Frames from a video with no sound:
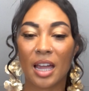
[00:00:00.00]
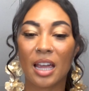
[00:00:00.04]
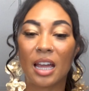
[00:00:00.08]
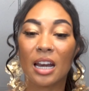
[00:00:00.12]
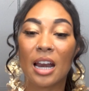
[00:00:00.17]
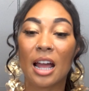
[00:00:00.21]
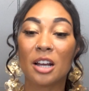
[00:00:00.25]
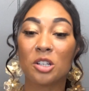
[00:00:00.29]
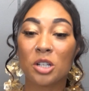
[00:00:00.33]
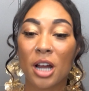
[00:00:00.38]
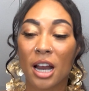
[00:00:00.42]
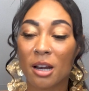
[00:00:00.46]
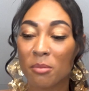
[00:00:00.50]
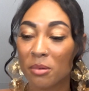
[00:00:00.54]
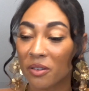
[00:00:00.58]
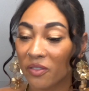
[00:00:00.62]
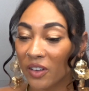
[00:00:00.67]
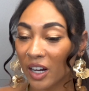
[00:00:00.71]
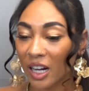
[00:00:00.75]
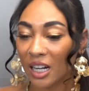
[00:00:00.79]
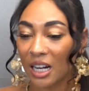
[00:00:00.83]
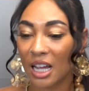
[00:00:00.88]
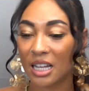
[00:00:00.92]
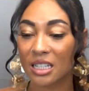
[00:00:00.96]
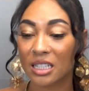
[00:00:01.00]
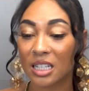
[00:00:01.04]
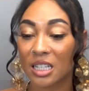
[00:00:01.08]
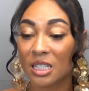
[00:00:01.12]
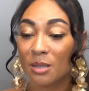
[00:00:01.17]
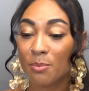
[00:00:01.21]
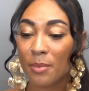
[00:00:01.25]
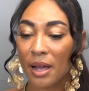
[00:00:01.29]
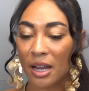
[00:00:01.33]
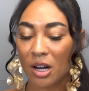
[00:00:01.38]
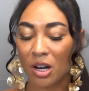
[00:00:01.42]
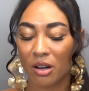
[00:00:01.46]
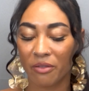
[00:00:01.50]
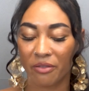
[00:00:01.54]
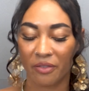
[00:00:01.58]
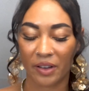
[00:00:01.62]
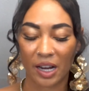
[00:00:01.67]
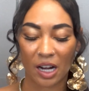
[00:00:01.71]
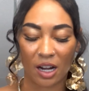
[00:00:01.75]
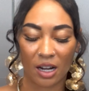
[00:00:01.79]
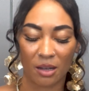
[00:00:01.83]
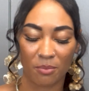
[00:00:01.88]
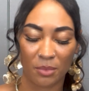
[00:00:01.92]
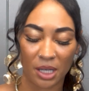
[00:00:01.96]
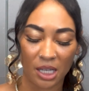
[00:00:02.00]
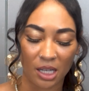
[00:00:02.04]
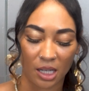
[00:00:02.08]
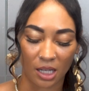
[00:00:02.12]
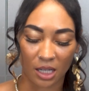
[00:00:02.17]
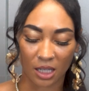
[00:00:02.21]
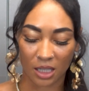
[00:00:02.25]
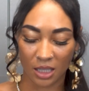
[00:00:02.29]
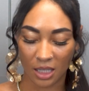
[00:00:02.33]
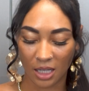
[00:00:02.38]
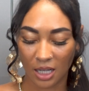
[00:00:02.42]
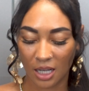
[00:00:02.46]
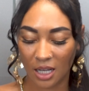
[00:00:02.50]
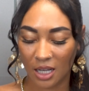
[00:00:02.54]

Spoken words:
and I try to be very nice because men are very mean.